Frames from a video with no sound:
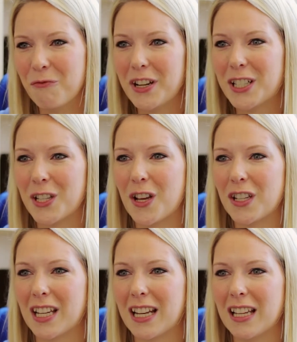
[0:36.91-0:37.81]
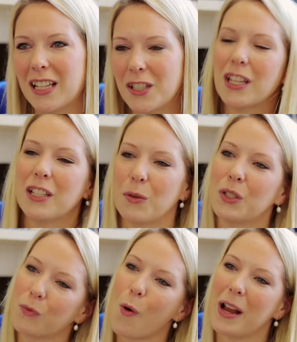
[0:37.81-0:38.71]
research, and it
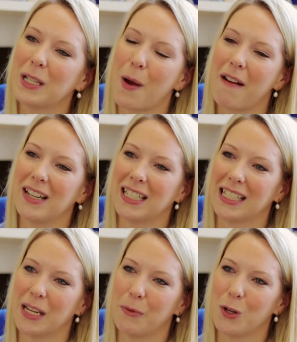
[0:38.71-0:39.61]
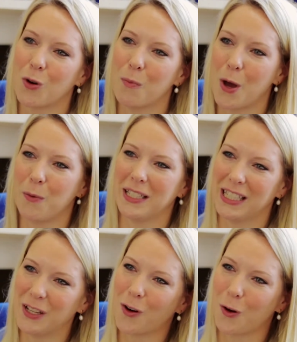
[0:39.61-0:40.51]
was quite inspiring to see when you come home, you
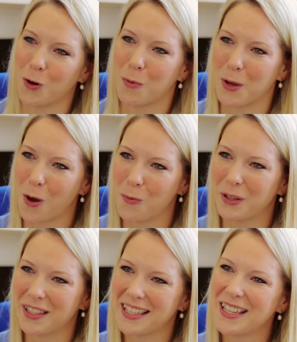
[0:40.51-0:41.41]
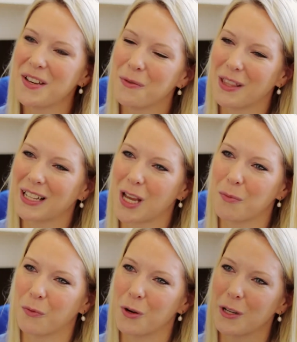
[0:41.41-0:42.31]
see your father coming home with that
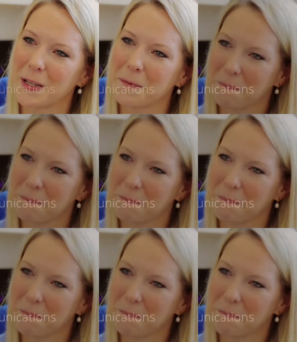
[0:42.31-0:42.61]
type of work.